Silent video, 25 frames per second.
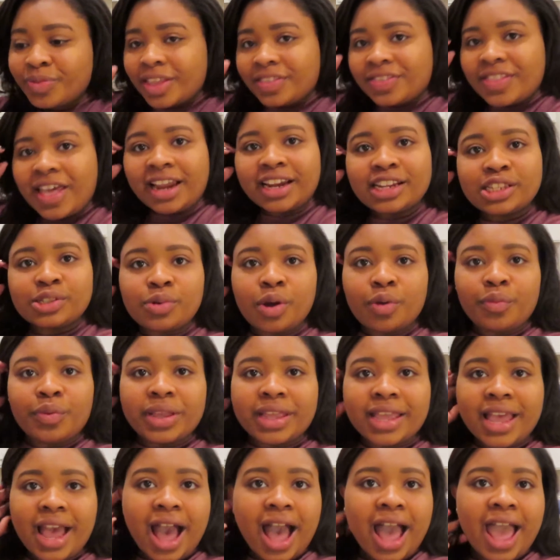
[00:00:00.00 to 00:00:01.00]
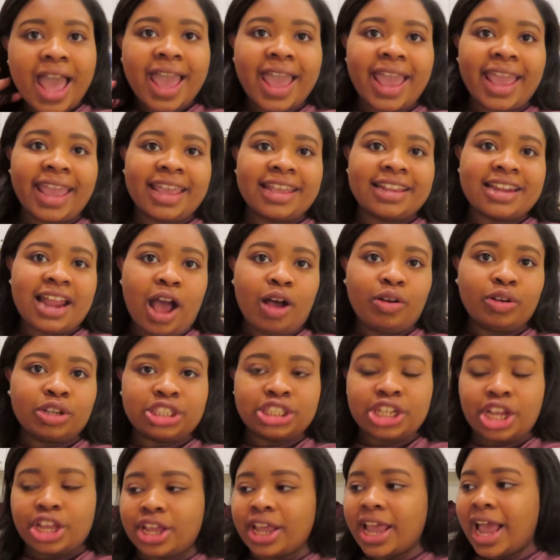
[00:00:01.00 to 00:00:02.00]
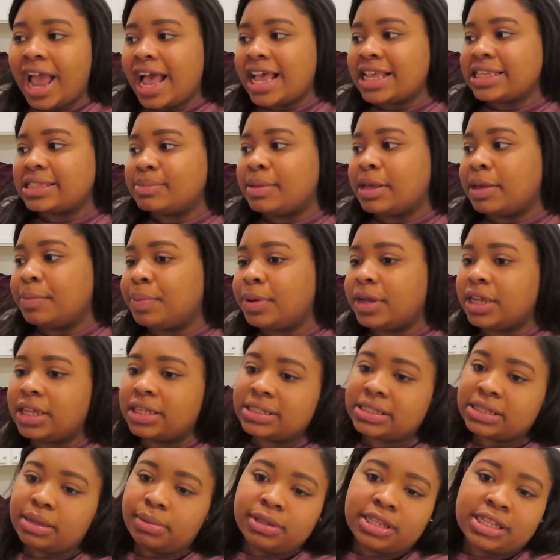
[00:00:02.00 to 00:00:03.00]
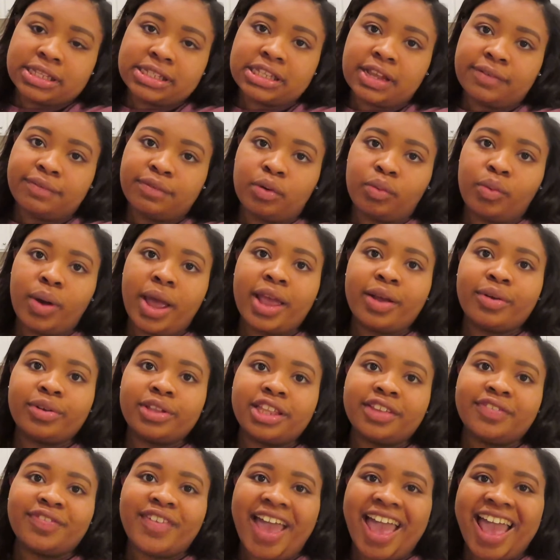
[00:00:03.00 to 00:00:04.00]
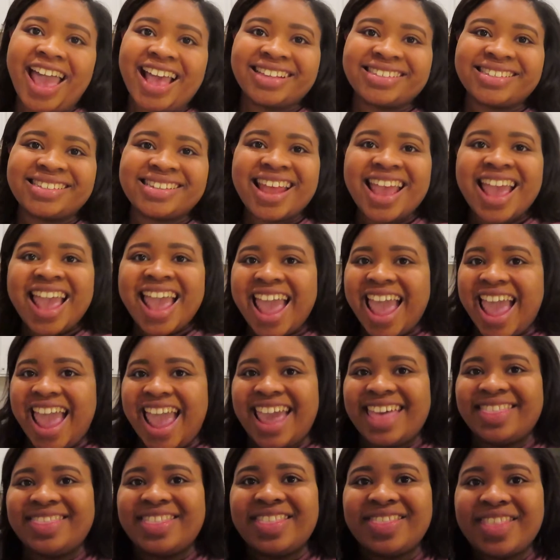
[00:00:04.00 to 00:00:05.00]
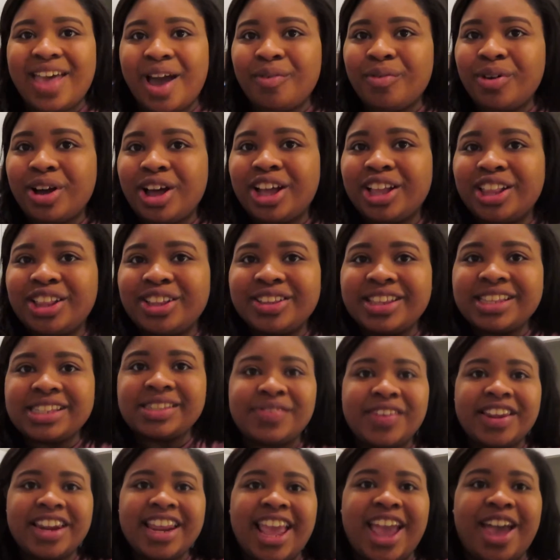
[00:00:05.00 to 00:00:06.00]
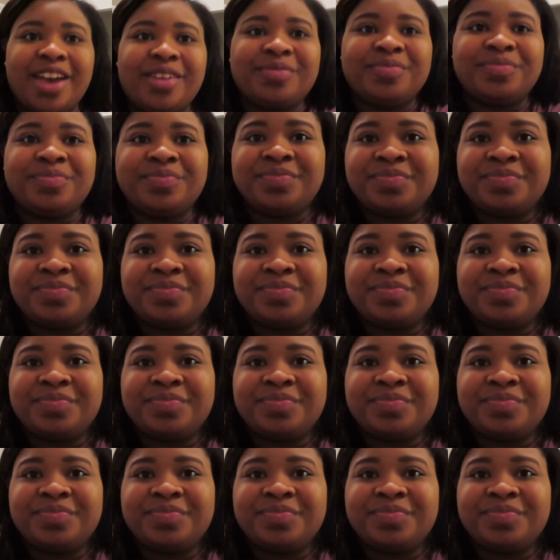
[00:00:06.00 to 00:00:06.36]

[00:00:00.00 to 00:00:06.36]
that is what we got. And I will show you guys me putting some of this stuff away really fast. And then that will conclude this video.